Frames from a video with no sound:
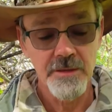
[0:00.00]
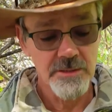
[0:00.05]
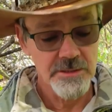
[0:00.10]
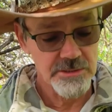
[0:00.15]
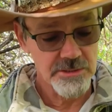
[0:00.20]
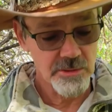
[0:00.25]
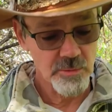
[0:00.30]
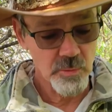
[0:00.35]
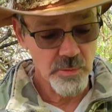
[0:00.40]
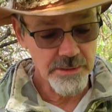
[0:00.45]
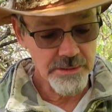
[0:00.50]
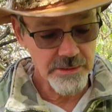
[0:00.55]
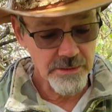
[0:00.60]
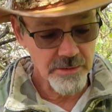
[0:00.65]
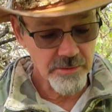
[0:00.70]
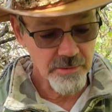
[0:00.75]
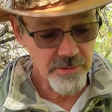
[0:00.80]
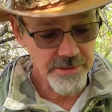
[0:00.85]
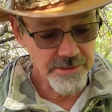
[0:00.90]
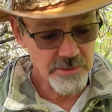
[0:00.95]
So one
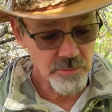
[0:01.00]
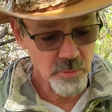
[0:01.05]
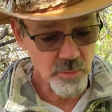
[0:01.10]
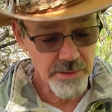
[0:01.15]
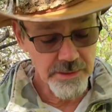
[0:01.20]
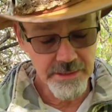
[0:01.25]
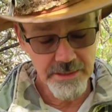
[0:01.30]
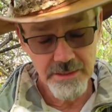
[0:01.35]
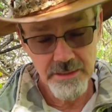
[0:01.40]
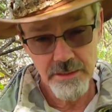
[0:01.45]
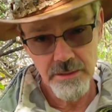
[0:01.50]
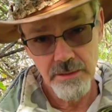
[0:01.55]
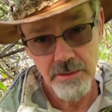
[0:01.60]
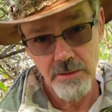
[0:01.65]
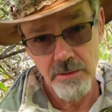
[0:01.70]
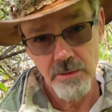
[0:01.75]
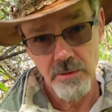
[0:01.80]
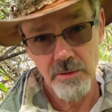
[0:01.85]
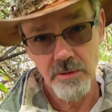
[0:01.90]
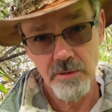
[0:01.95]
great way
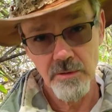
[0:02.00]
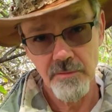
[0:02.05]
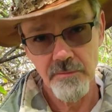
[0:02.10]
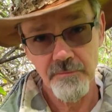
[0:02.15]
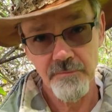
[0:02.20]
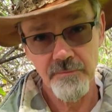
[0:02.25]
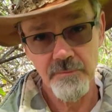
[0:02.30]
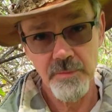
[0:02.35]
of